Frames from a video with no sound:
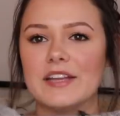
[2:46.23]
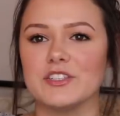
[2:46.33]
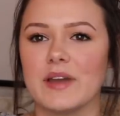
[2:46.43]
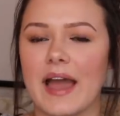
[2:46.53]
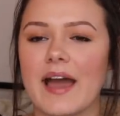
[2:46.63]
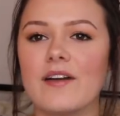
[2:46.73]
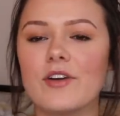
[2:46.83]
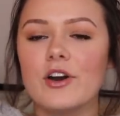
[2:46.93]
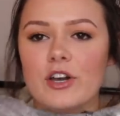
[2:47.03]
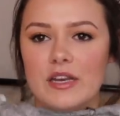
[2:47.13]
I do have
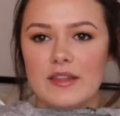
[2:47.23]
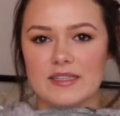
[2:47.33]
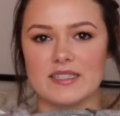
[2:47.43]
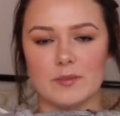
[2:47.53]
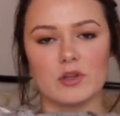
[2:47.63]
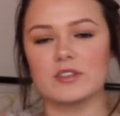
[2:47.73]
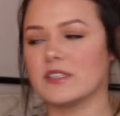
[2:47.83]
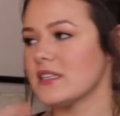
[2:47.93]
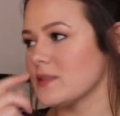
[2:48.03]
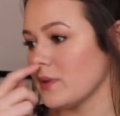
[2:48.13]
a hoodie that's similar to
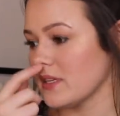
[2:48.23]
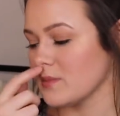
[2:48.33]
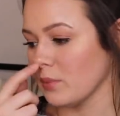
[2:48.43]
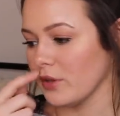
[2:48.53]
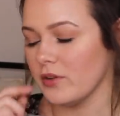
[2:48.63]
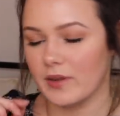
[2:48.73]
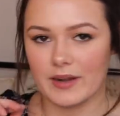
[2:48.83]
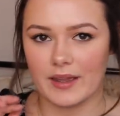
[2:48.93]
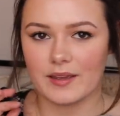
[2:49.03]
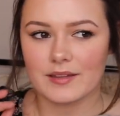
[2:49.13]
this, but it's blue
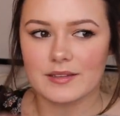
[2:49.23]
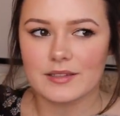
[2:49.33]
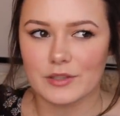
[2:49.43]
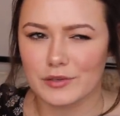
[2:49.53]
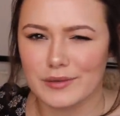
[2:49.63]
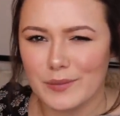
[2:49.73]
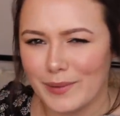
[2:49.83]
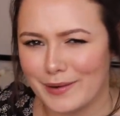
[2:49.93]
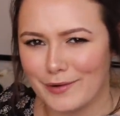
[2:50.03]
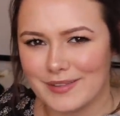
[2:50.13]
and I literally
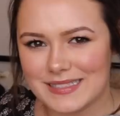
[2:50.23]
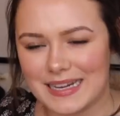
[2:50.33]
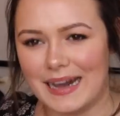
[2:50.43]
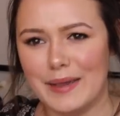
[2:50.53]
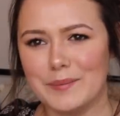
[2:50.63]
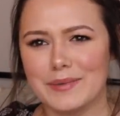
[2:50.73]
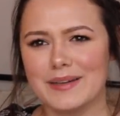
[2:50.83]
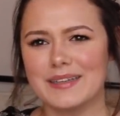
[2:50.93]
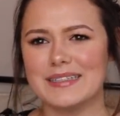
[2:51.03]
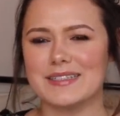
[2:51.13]
wear it all the time.
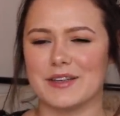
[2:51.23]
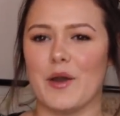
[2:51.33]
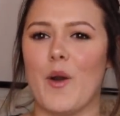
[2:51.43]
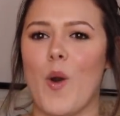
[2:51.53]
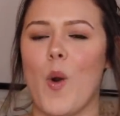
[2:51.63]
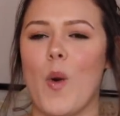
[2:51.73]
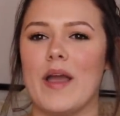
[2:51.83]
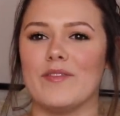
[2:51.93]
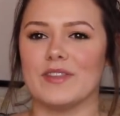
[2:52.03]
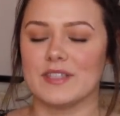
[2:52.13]
So
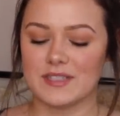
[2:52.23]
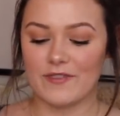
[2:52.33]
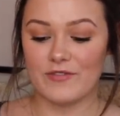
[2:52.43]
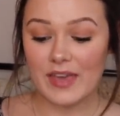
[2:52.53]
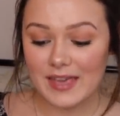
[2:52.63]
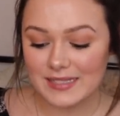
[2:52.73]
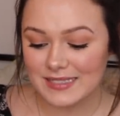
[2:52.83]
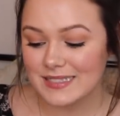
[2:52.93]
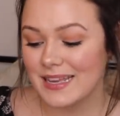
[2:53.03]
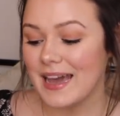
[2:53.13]
if this
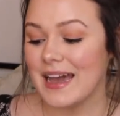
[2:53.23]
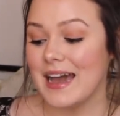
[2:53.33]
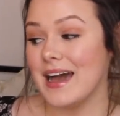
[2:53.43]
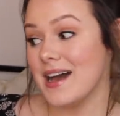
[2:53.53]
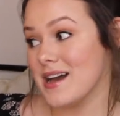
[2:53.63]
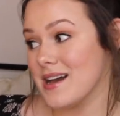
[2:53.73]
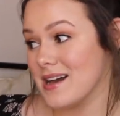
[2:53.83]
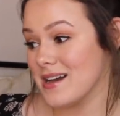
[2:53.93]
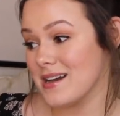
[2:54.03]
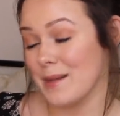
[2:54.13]
fits,
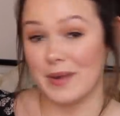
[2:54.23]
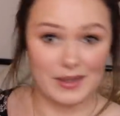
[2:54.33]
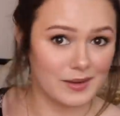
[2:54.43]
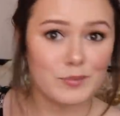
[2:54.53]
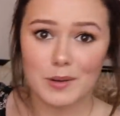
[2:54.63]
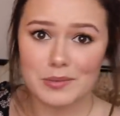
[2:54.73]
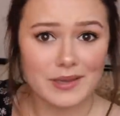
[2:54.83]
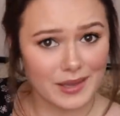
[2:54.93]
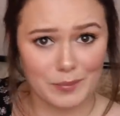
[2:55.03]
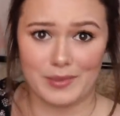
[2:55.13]
I might
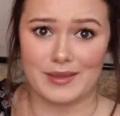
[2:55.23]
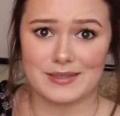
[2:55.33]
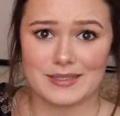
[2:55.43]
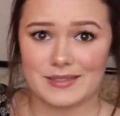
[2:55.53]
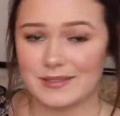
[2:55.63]
probably keep it.